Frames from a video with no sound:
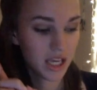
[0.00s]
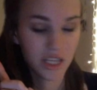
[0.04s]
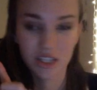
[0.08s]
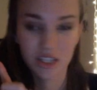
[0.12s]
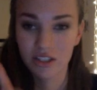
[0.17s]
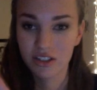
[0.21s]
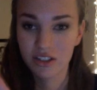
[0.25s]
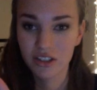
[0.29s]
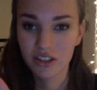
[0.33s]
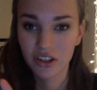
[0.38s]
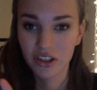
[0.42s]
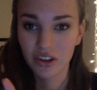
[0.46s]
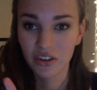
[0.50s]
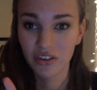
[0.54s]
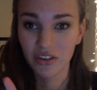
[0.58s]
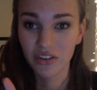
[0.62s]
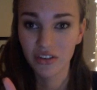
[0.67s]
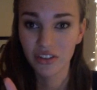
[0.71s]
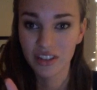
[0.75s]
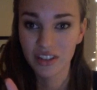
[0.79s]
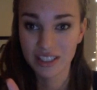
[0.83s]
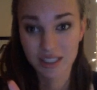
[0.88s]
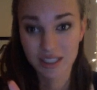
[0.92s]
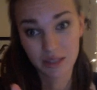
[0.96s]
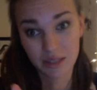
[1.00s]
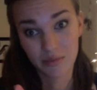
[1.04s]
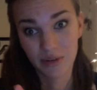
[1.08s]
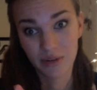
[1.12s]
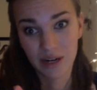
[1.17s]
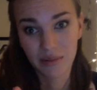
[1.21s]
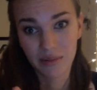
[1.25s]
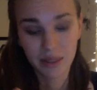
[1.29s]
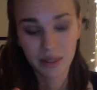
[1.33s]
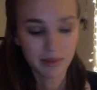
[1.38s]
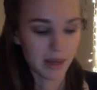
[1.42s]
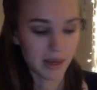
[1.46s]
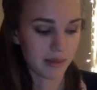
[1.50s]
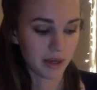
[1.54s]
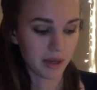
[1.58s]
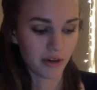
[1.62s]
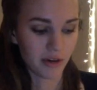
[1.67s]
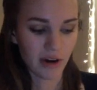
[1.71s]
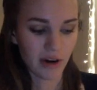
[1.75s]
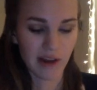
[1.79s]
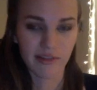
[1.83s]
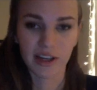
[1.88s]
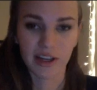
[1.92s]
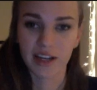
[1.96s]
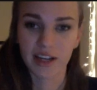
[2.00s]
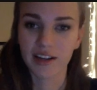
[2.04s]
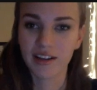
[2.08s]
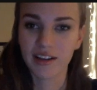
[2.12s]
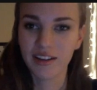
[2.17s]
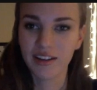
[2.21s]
So this is probably maybe graphic.